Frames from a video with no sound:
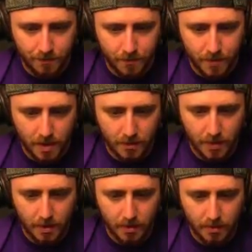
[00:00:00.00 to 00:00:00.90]
It's not a
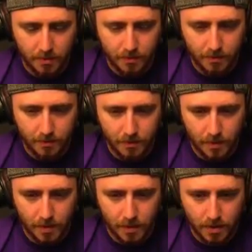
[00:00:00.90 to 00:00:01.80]
big deal.
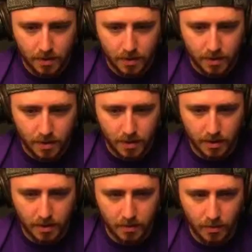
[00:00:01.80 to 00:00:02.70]

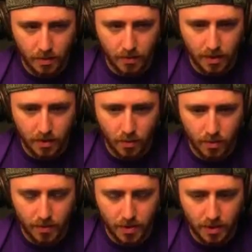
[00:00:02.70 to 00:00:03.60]
Okay, we only did
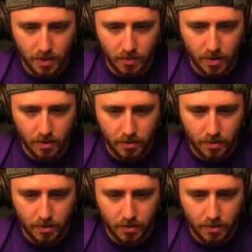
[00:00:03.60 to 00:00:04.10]
one mission anyway.